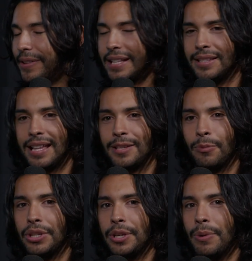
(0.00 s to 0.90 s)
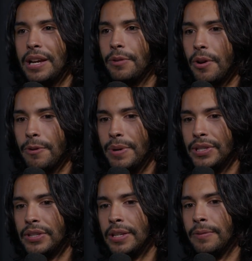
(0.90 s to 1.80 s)
That's a really good way to grow your
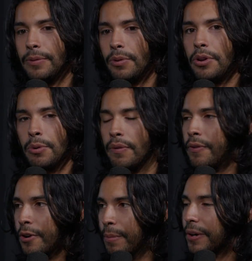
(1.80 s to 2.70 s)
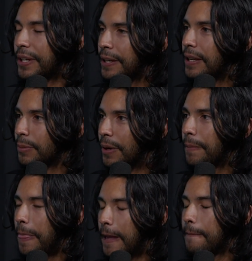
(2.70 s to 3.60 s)
business and grow your referral market as well. Yeah.